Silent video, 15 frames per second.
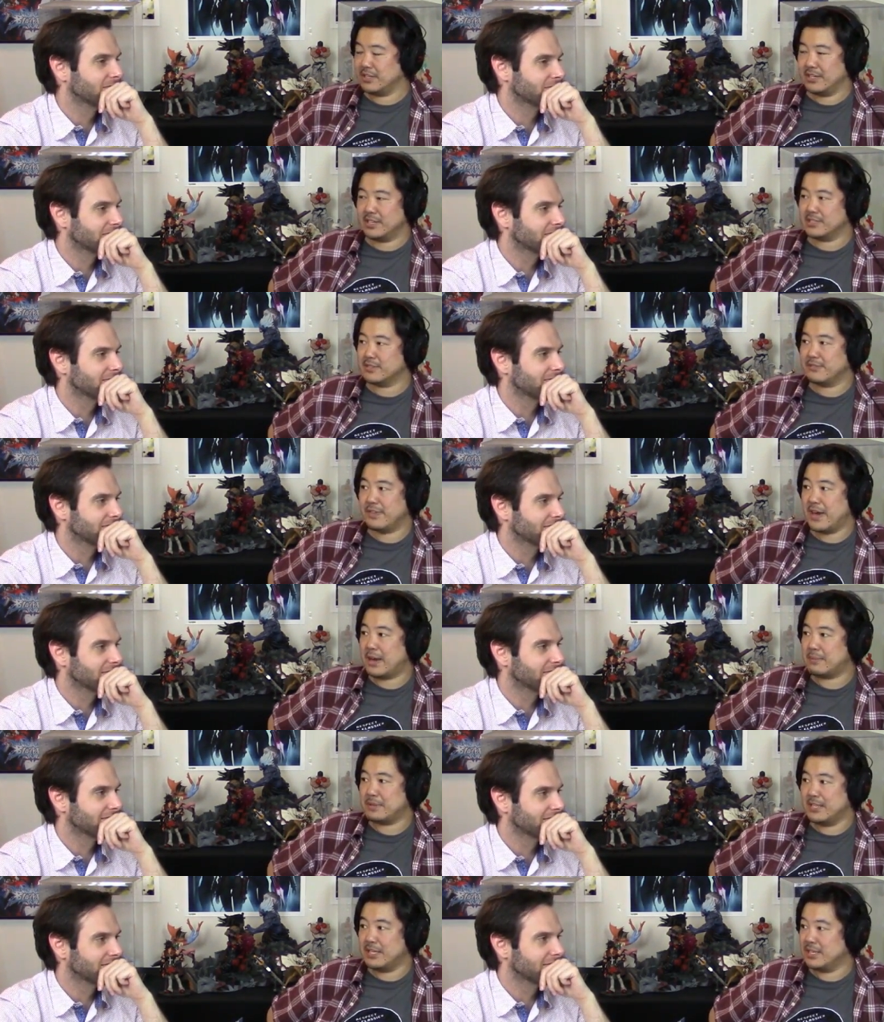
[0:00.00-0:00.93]
Speaker 1: he has a
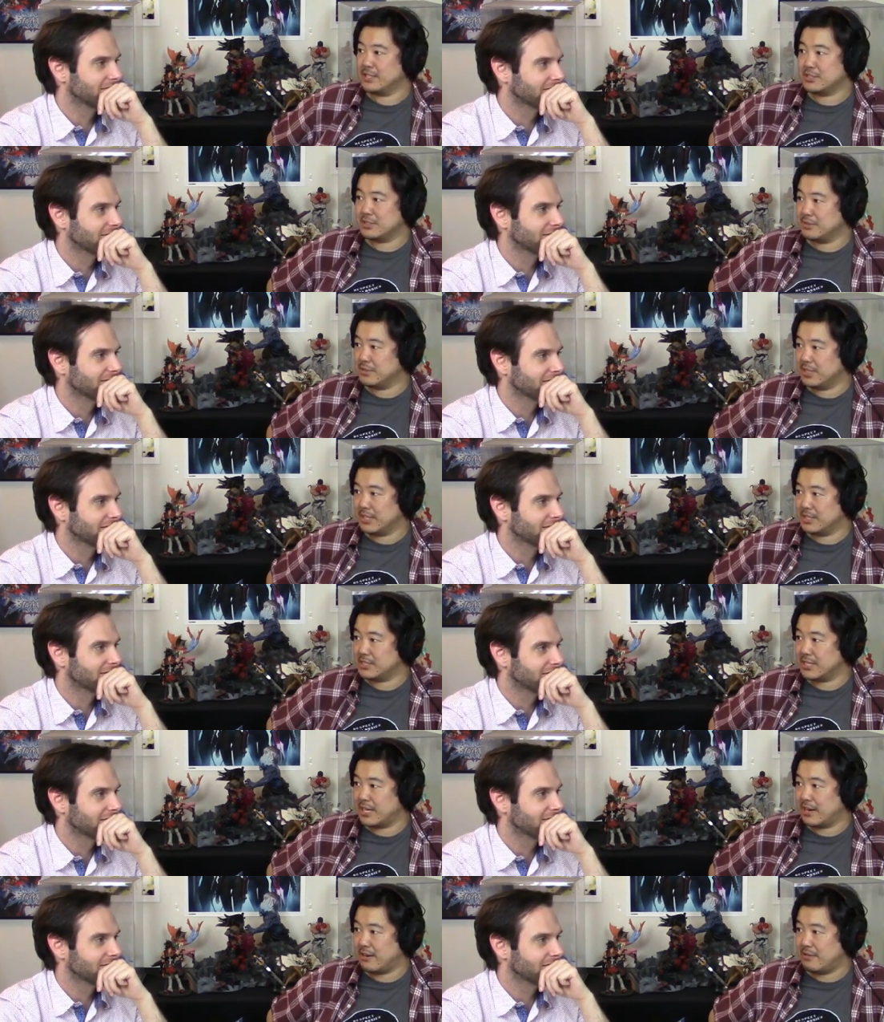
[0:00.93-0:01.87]
family, and he has two kids
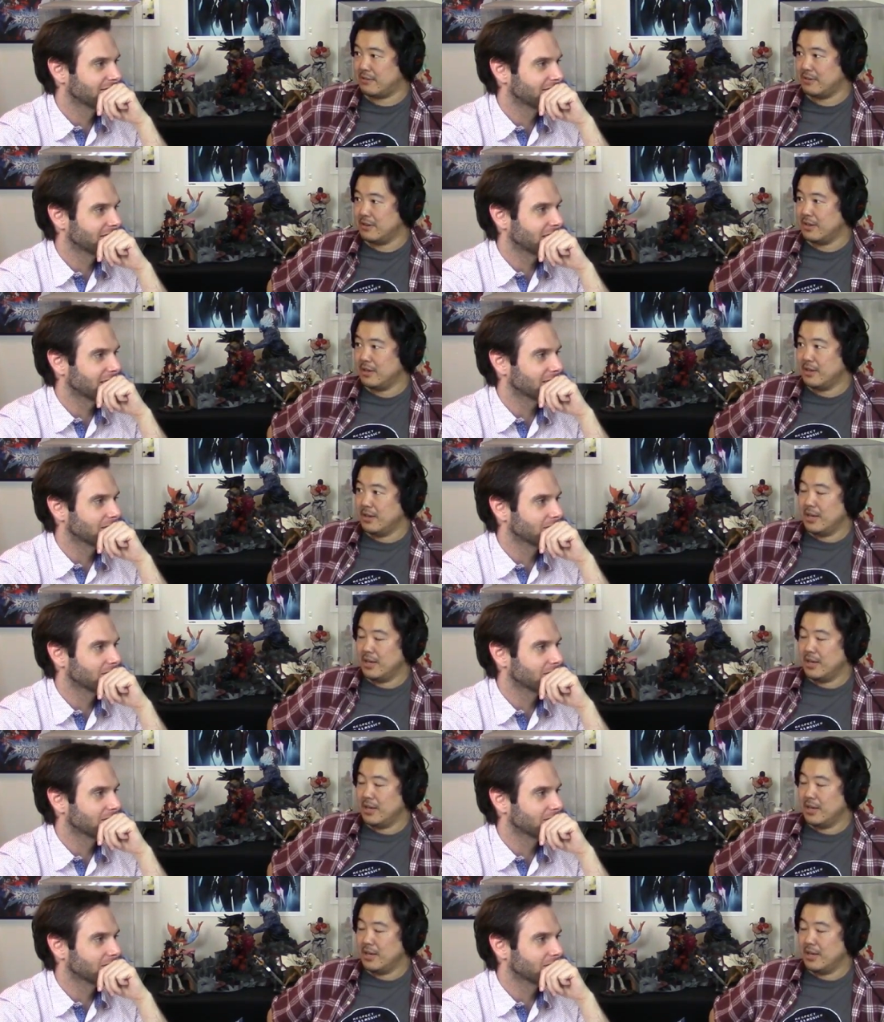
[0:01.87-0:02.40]
now. Yeah.